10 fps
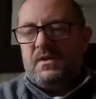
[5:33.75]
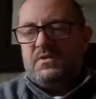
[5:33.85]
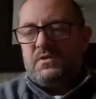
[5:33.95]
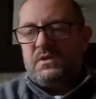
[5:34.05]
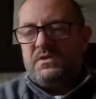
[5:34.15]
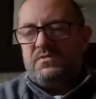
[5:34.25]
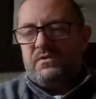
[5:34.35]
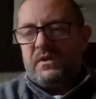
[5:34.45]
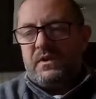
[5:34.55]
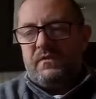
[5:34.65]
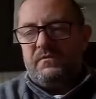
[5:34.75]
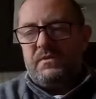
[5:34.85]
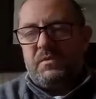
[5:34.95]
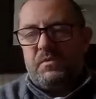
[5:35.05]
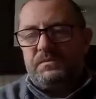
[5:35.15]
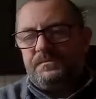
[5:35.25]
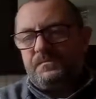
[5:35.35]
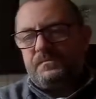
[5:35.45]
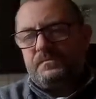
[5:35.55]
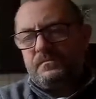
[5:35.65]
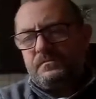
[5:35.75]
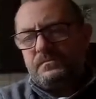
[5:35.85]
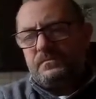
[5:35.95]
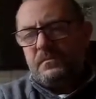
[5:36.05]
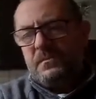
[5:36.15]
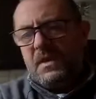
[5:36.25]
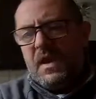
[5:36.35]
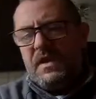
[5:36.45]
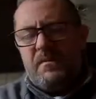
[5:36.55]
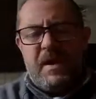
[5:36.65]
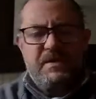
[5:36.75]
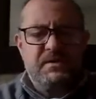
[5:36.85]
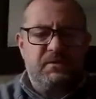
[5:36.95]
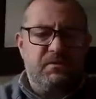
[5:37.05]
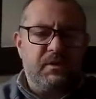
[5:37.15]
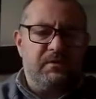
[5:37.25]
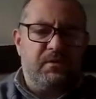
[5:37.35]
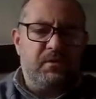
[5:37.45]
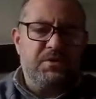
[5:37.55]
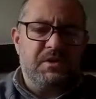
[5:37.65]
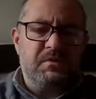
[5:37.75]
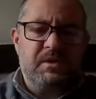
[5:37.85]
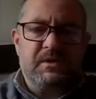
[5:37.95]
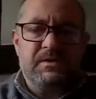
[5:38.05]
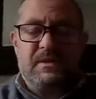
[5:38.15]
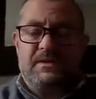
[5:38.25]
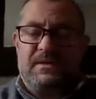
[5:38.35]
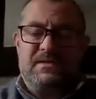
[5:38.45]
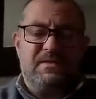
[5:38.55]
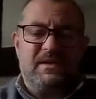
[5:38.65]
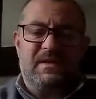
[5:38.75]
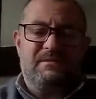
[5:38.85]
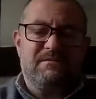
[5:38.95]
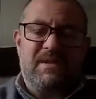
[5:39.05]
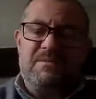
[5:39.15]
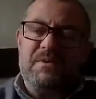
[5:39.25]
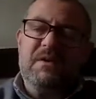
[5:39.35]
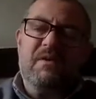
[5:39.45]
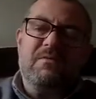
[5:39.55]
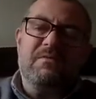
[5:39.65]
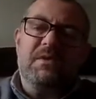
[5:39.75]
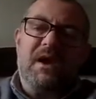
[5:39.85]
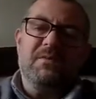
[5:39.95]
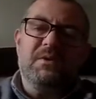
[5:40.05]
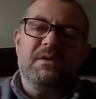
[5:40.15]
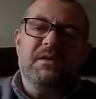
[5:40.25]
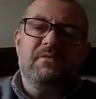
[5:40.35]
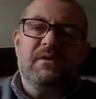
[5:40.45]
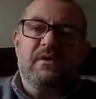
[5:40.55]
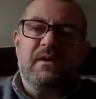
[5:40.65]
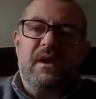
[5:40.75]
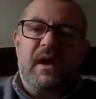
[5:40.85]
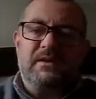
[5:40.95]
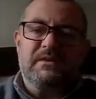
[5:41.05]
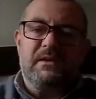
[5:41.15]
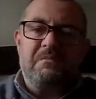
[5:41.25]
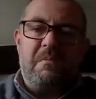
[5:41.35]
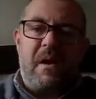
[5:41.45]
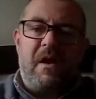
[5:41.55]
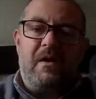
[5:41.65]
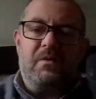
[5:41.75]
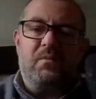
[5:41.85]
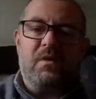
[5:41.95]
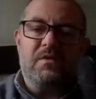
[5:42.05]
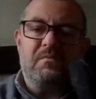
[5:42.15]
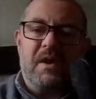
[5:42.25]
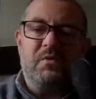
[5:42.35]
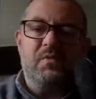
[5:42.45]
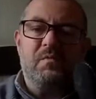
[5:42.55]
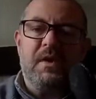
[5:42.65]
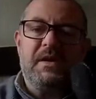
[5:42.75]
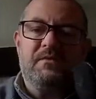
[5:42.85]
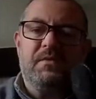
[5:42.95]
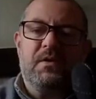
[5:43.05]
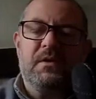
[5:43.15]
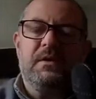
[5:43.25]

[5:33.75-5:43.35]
So these are really comfortable, and I'm actually really fortunate because this is a type of glove that I would never actually part with my own money for,